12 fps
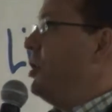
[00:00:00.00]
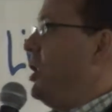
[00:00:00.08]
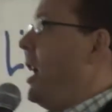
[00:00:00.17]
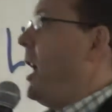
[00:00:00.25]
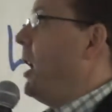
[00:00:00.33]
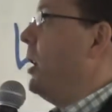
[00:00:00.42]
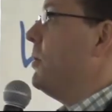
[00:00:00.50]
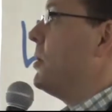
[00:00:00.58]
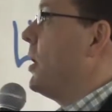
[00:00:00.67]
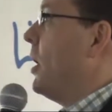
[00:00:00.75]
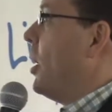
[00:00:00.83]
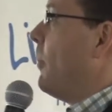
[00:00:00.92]
change
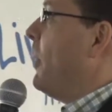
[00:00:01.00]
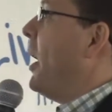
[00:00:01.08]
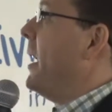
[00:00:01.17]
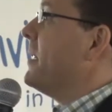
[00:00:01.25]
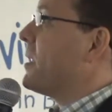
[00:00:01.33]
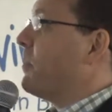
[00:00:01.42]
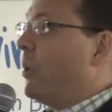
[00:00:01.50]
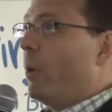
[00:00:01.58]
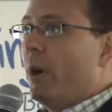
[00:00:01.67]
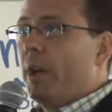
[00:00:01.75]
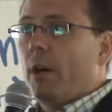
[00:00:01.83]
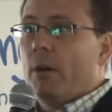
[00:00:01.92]
by
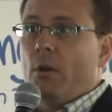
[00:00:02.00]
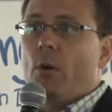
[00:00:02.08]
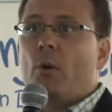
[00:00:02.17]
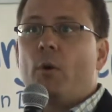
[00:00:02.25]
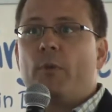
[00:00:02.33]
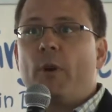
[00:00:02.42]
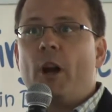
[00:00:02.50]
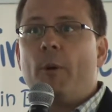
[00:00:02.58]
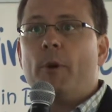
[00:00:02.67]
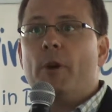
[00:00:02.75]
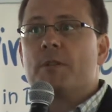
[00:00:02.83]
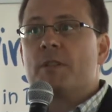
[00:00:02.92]
supporting our local
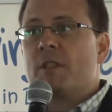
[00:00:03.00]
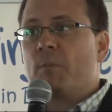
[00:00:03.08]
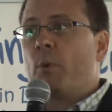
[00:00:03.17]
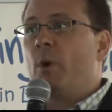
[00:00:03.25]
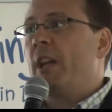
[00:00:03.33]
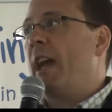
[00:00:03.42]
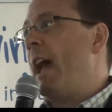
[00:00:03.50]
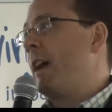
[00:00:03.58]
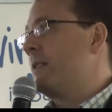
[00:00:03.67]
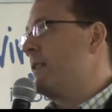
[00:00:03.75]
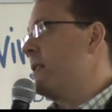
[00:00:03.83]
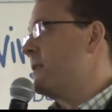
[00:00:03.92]
farmers and supporting
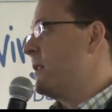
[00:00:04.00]
access